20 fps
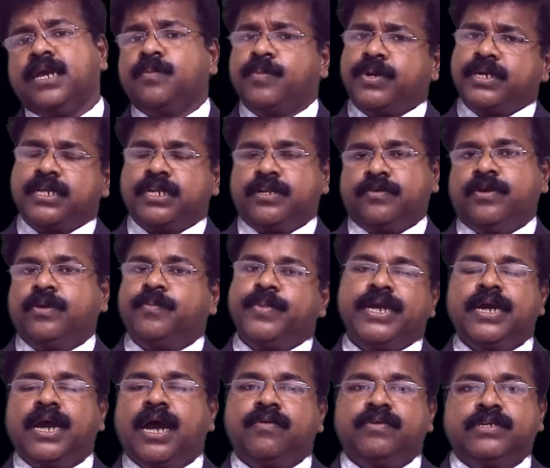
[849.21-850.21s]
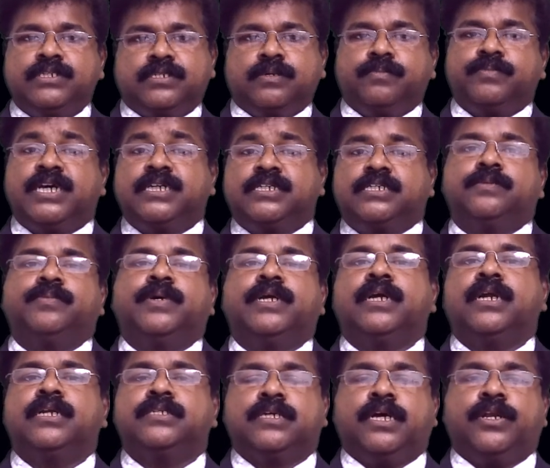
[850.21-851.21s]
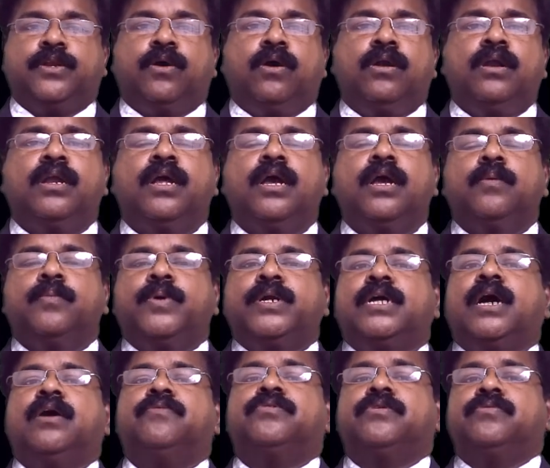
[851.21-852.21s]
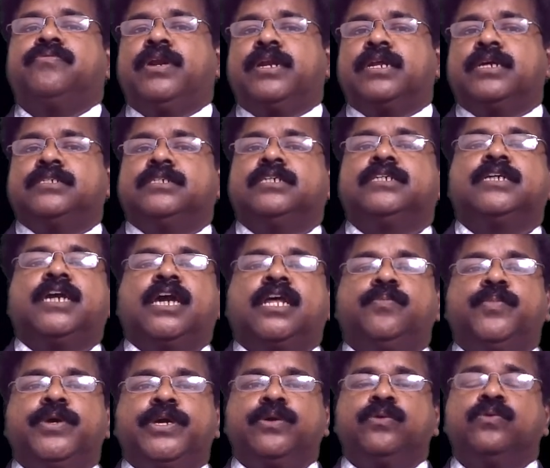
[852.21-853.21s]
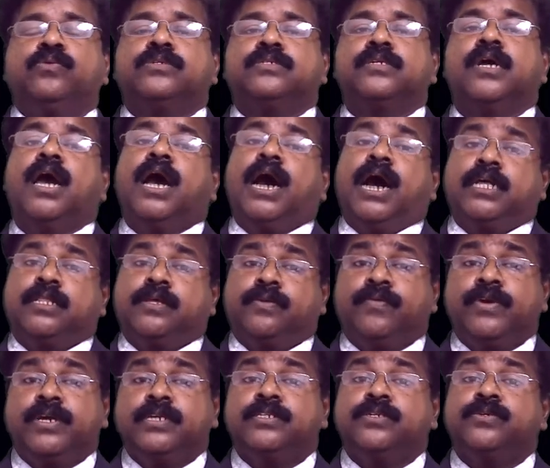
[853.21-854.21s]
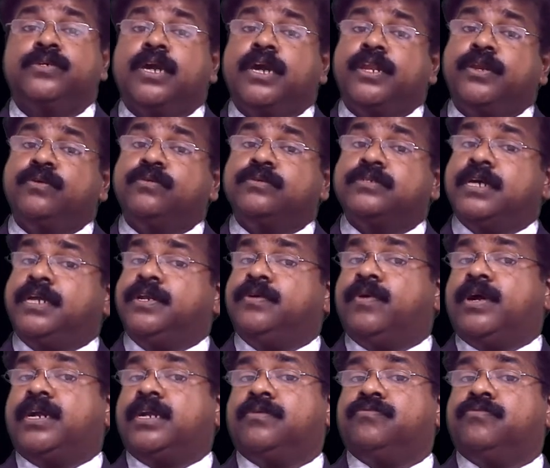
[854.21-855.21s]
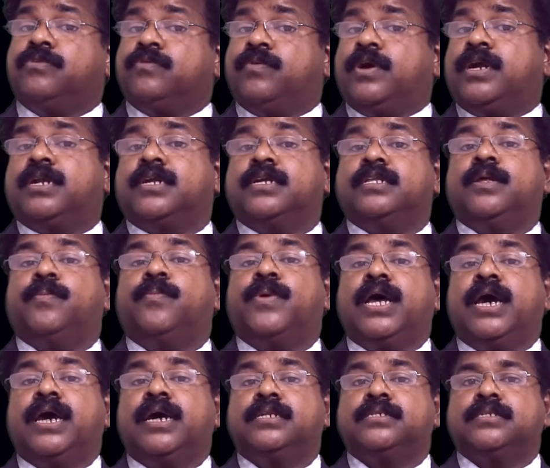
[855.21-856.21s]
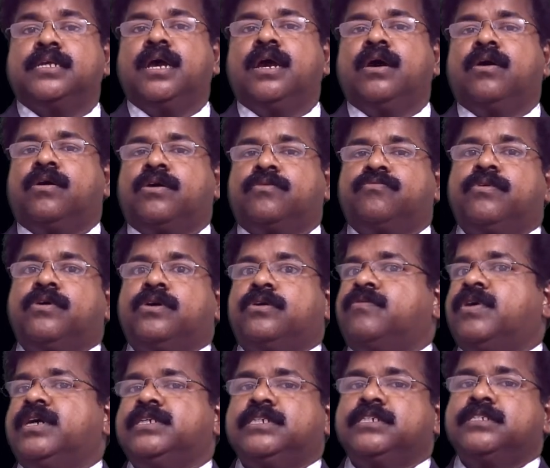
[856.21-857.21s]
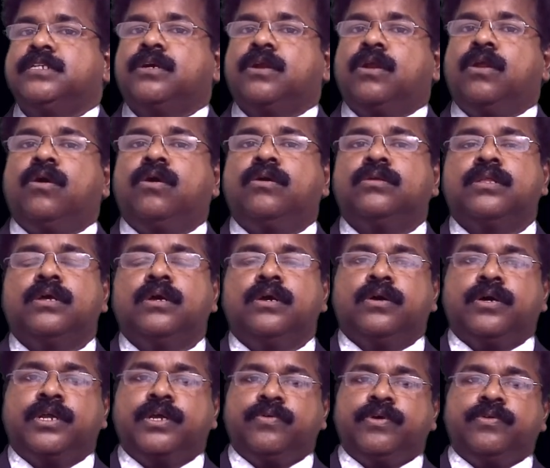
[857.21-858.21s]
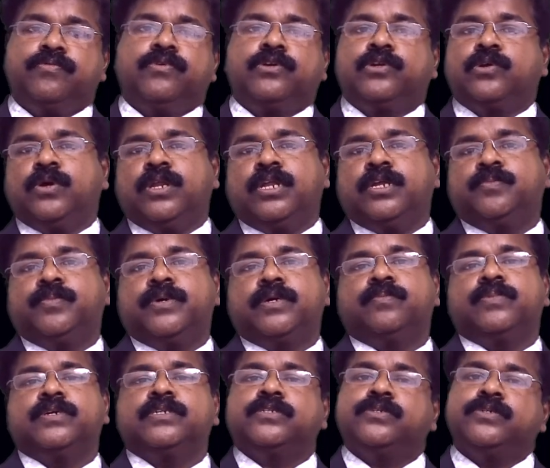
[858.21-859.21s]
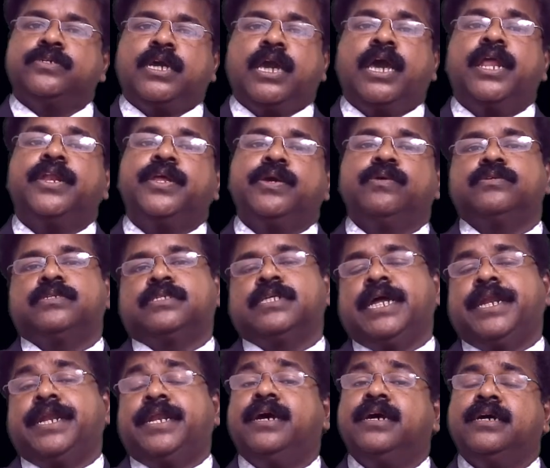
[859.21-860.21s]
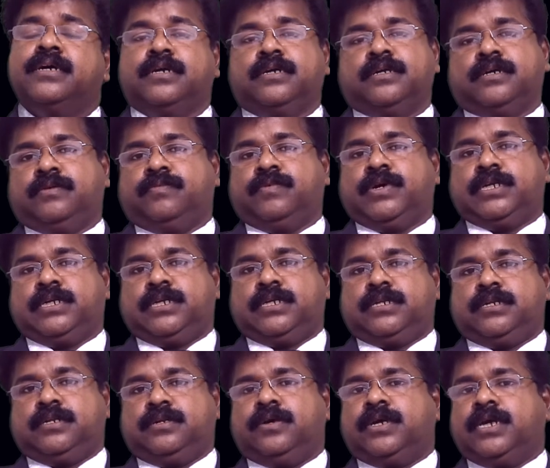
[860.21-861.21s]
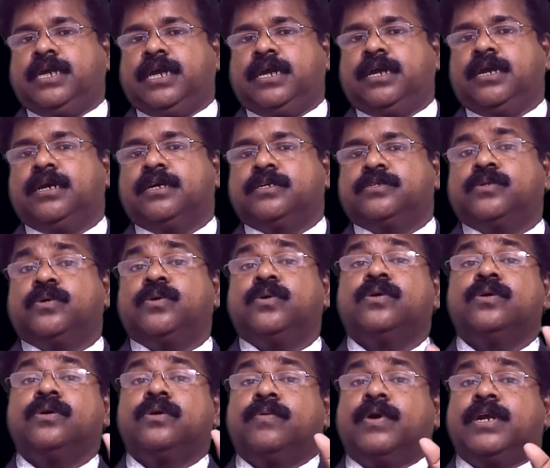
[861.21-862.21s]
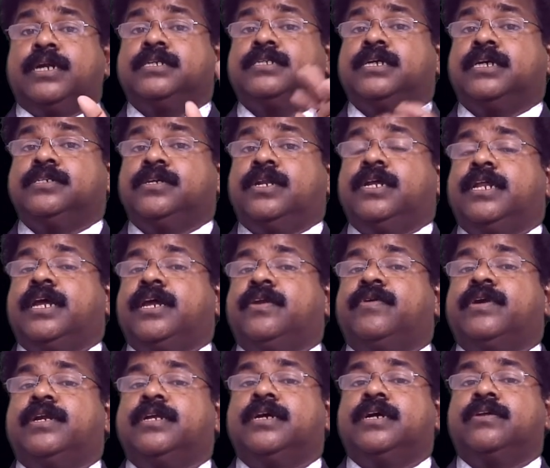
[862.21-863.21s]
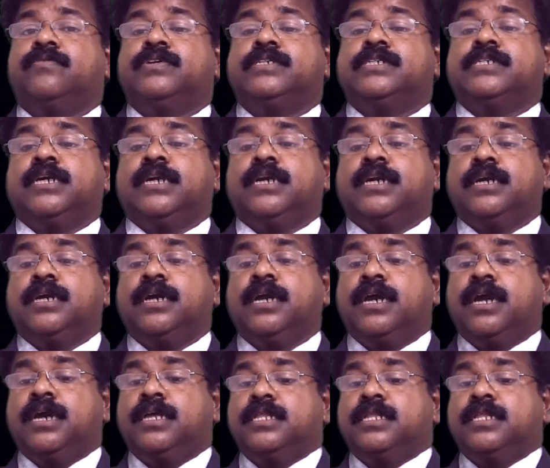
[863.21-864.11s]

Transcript: But it will be having some dust particles and all, but after filtration it can be used. Otherwise, you can use that water for watering the plants, or for washing the cloth, or even for toilet purpose, you can use that water. Okay, so what is actually rainwater harvesting?